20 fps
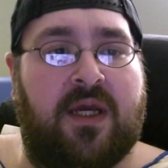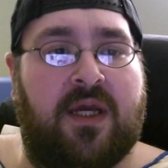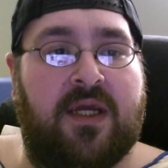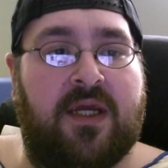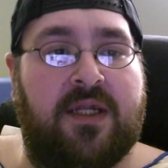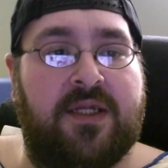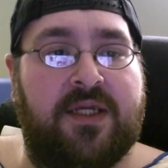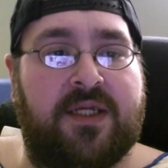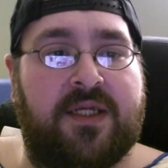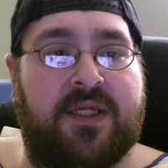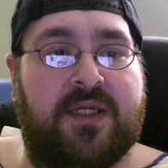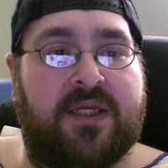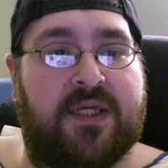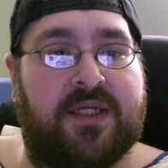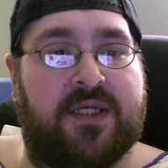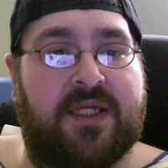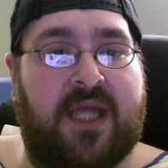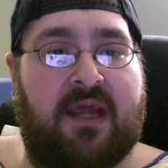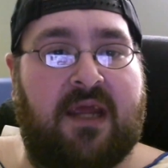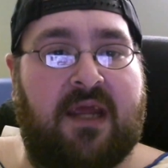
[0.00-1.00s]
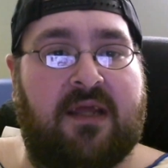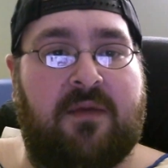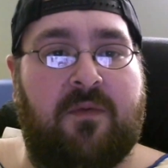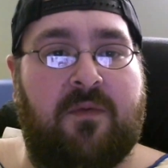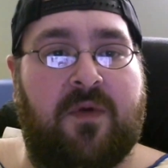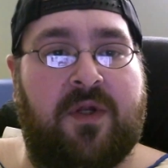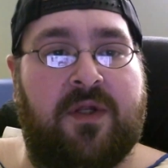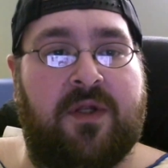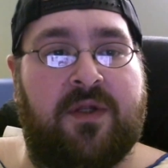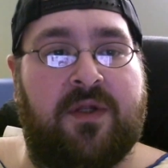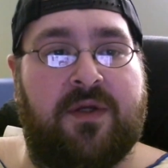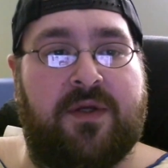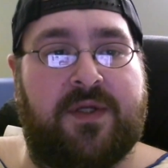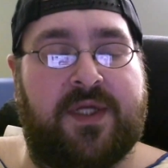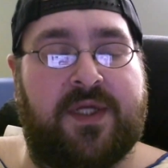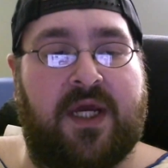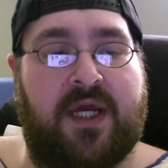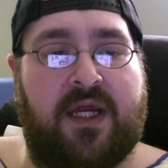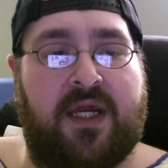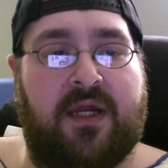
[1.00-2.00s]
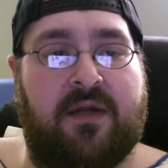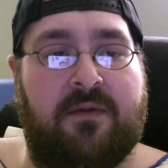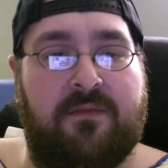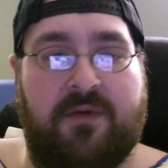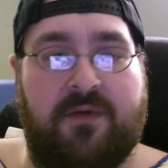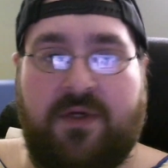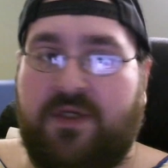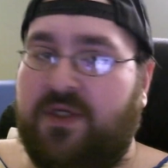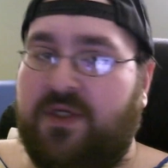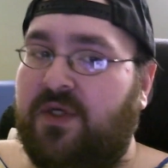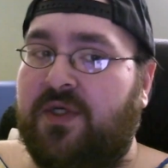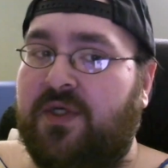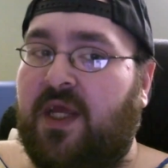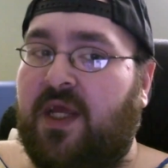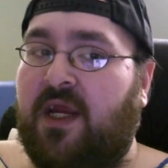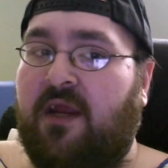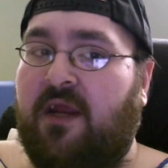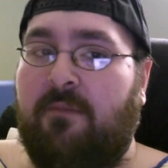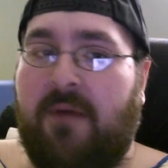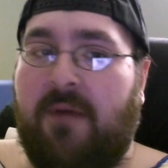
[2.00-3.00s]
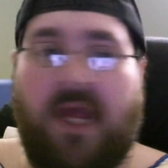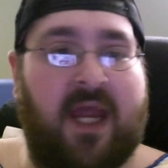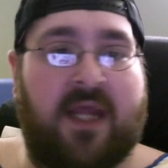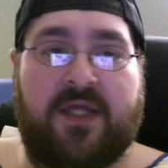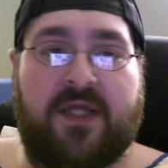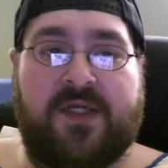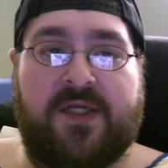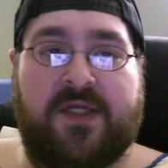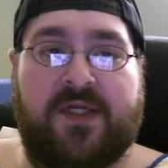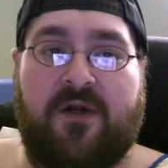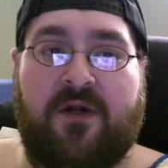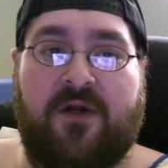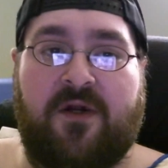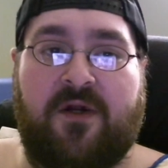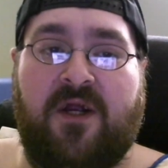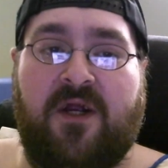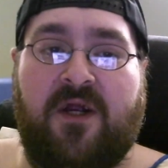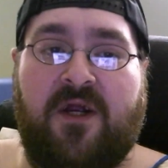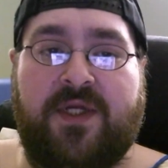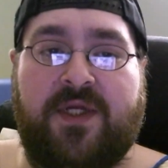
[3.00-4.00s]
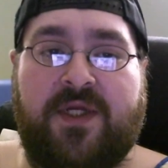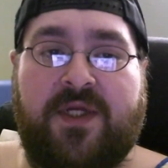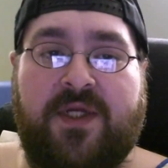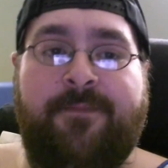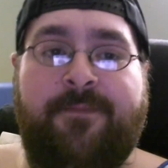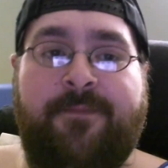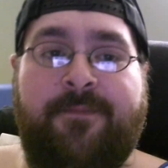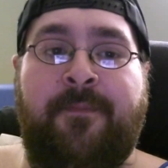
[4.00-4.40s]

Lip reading: And this is exactly what it looks like. Looks just like a pack of cigarettes.